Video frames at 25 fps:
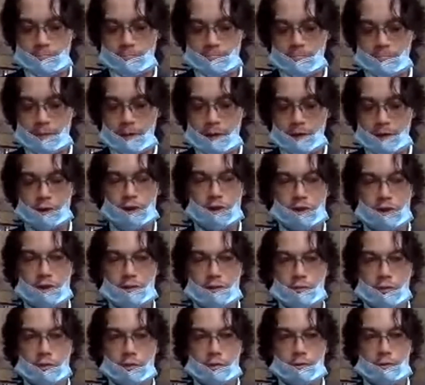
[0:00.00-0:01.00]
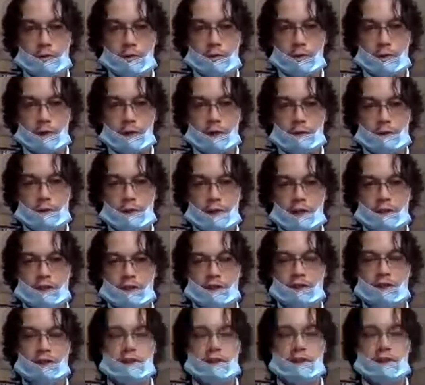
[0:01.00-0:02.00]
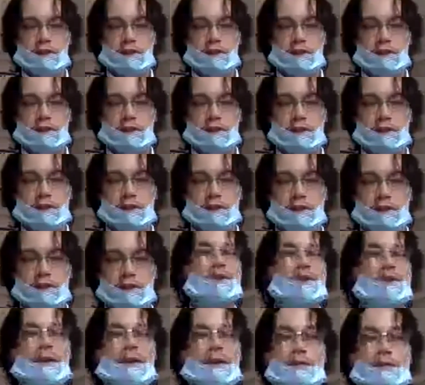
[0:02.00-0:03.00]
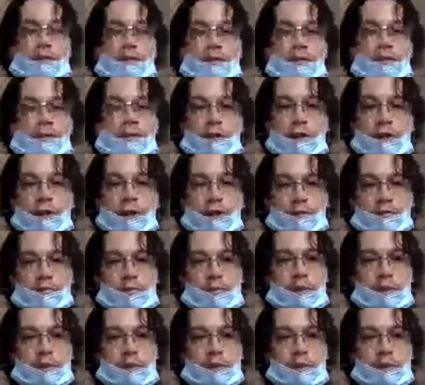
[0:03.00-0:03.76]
when I was looking for a phone, I was actually looking at getting another iPhone,